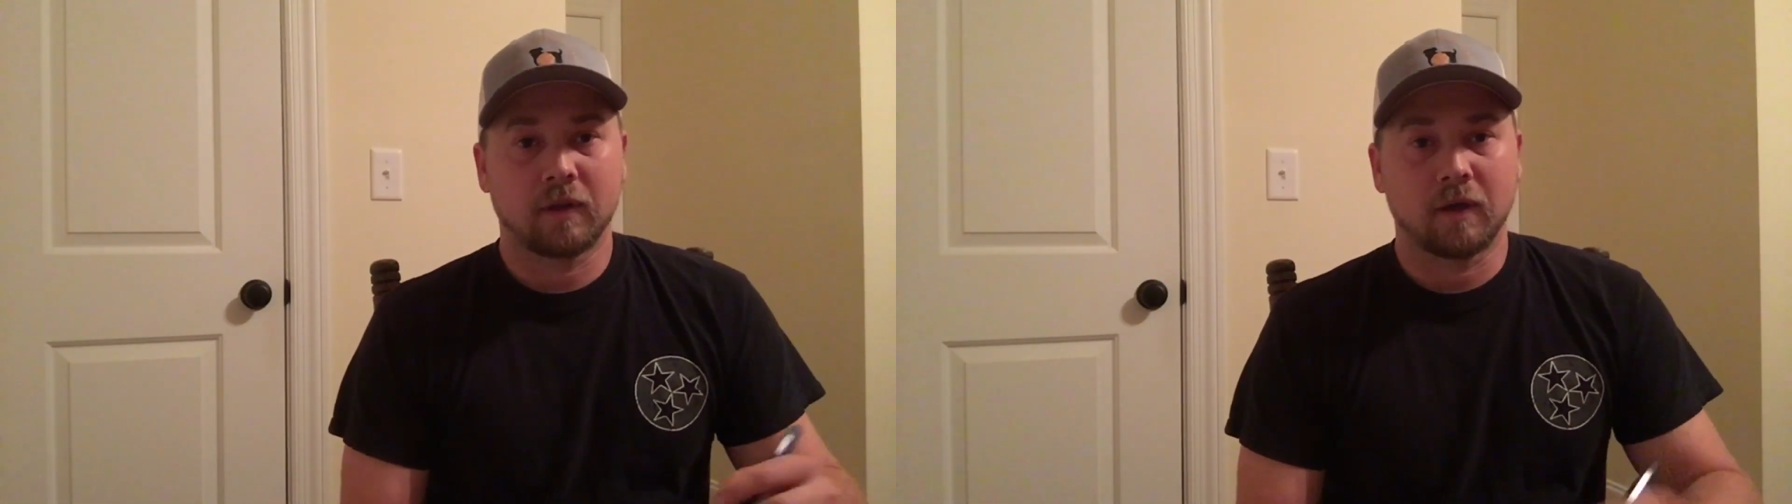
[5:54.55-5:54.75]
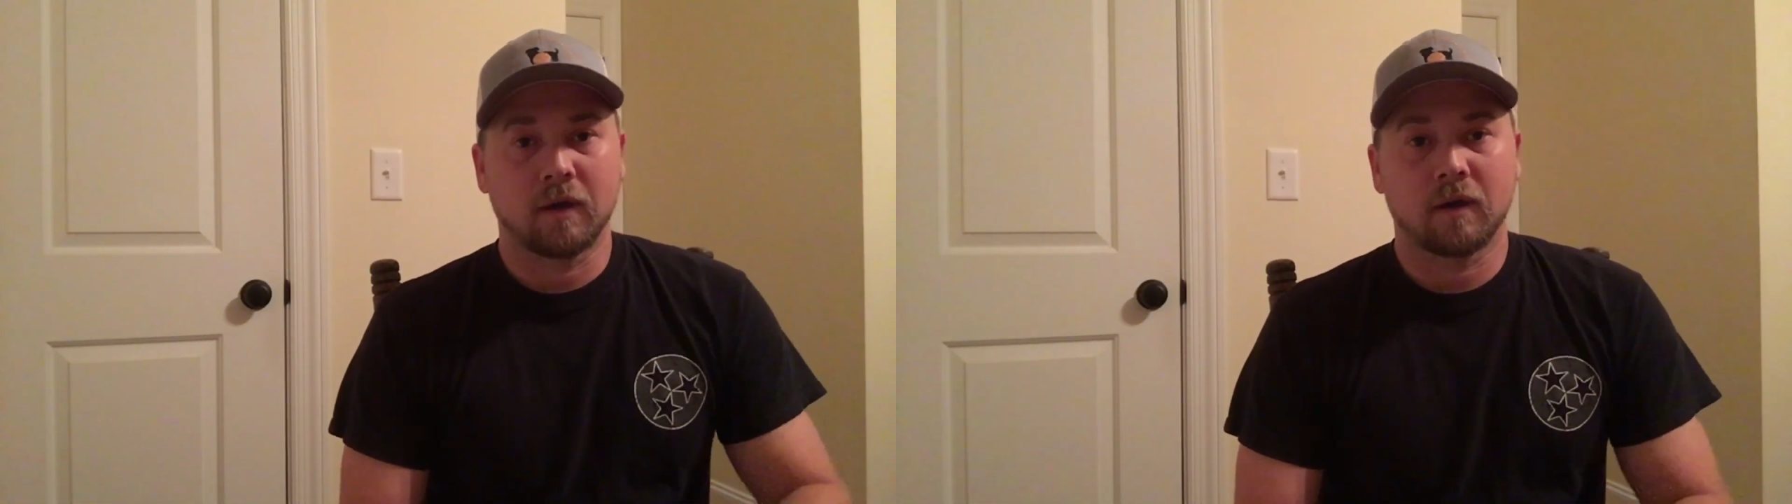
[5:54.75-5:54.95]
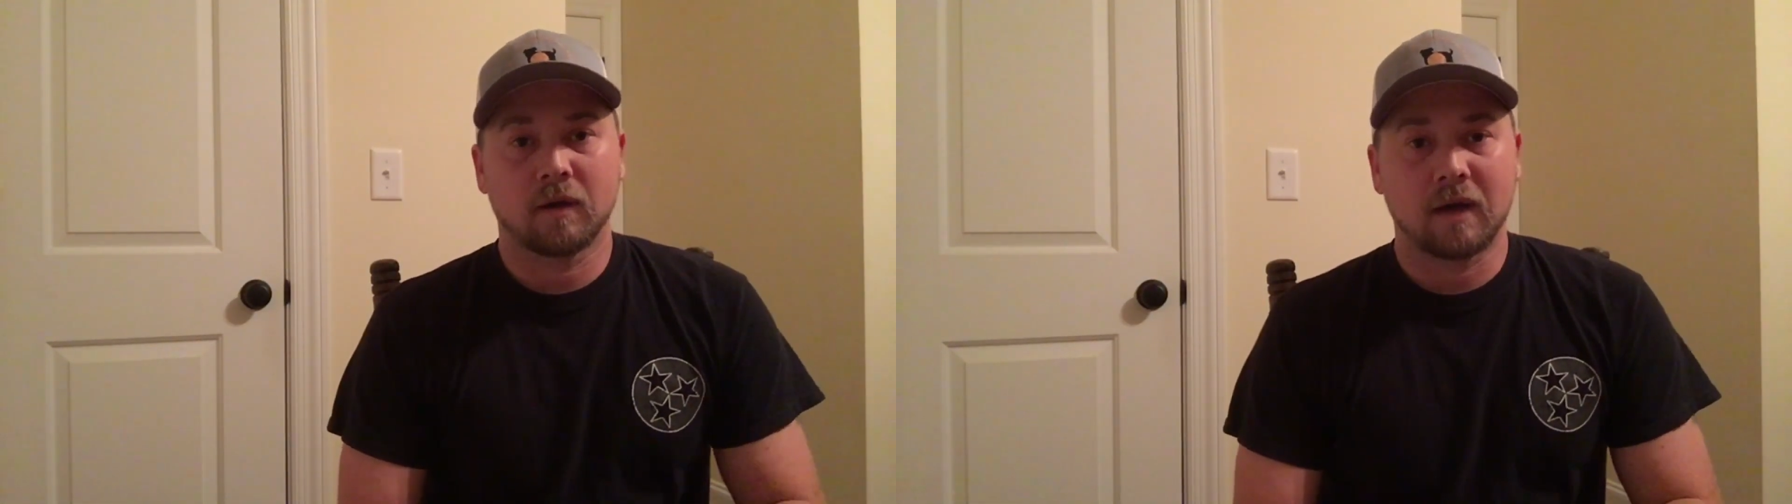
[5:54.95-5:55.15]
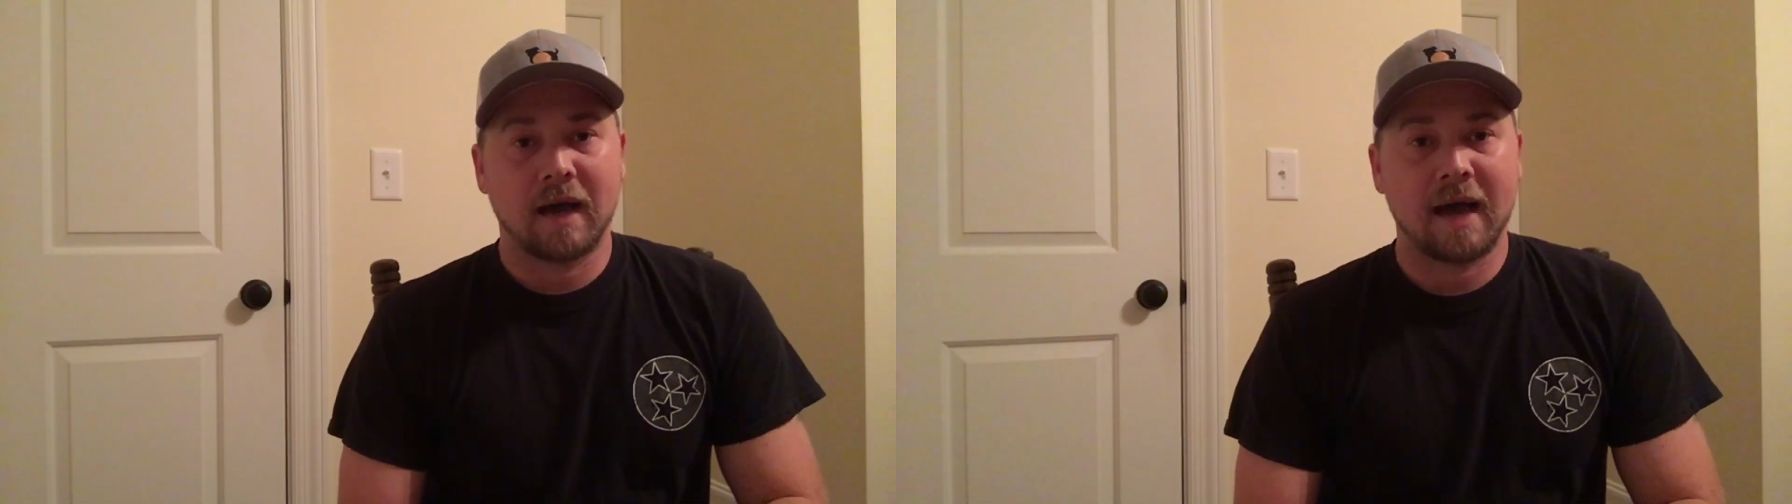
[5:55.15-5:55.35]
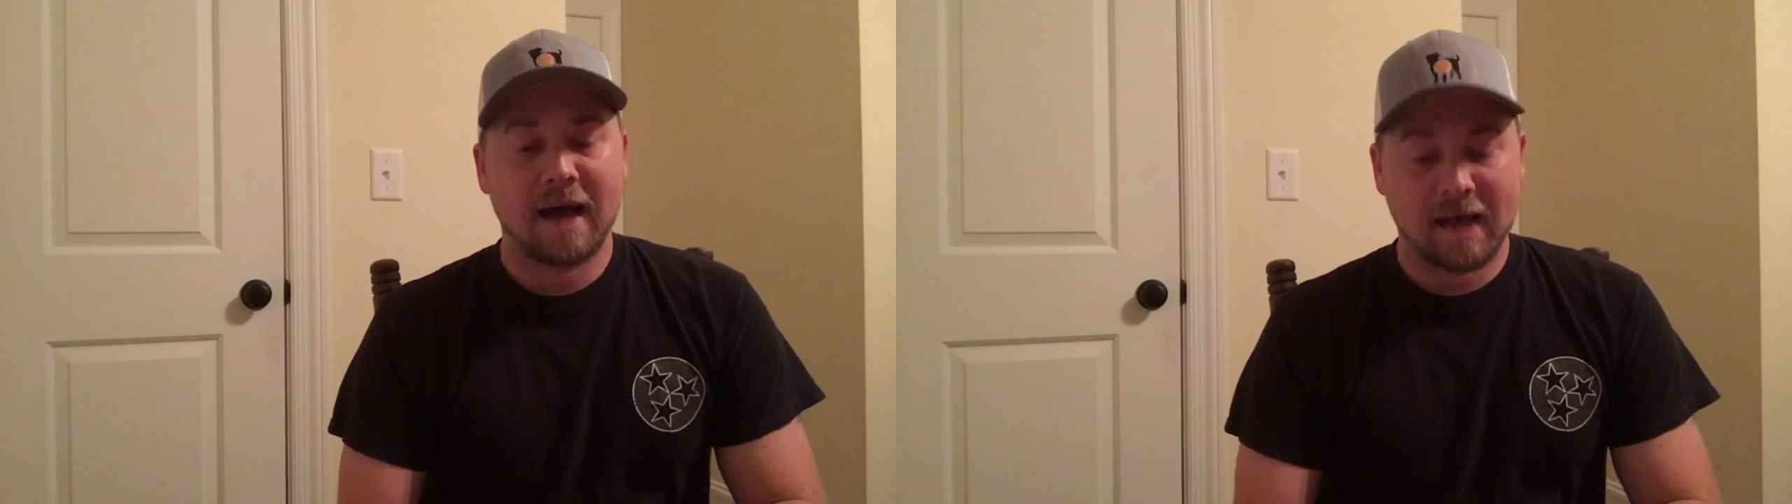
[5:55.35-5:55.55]
a
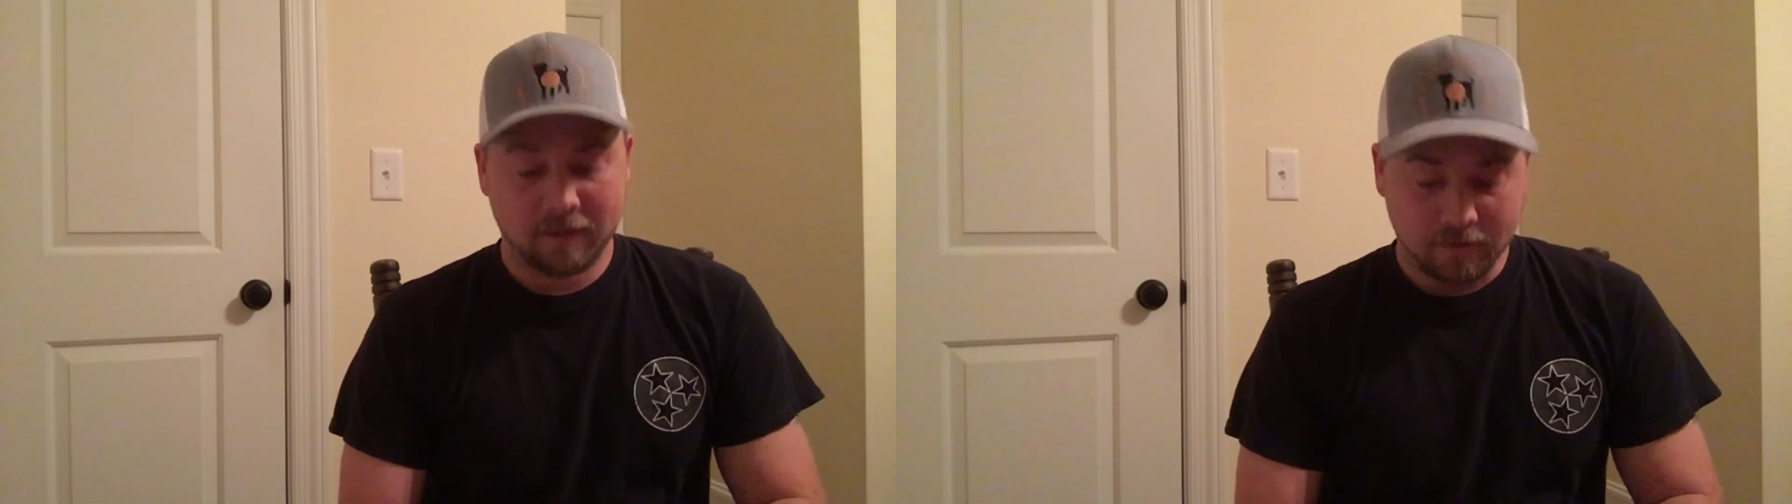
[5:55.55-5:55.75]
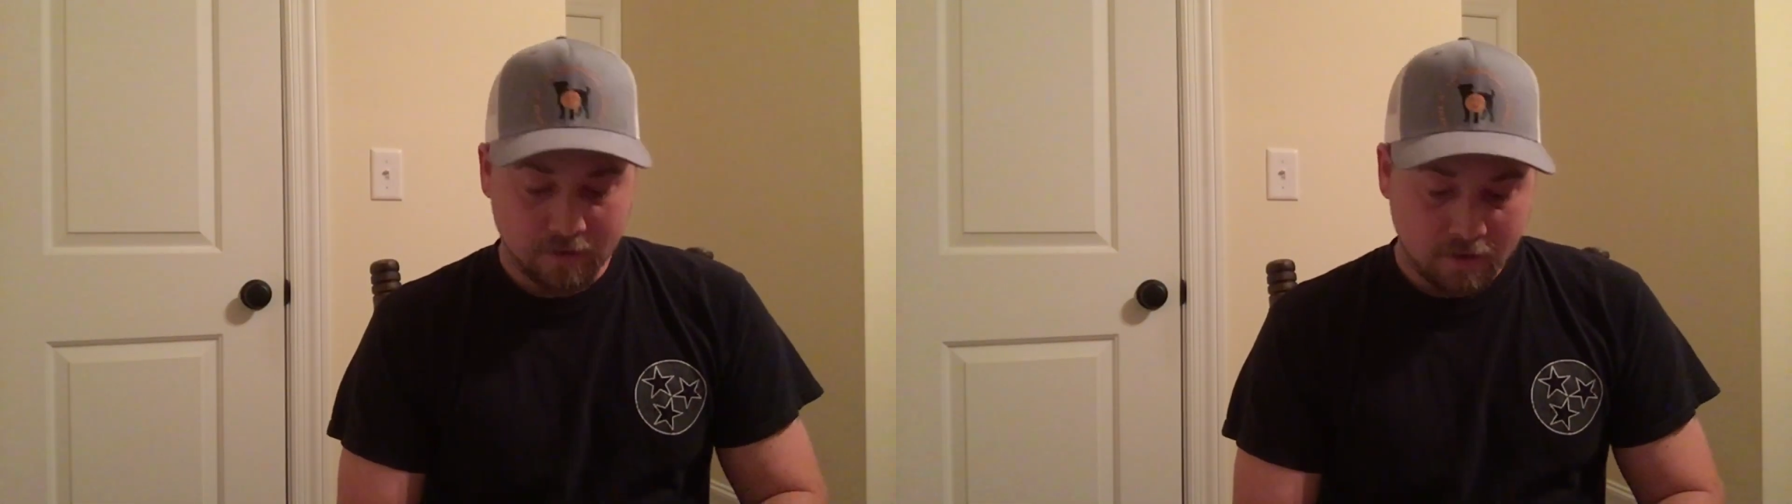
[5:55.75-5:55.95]
height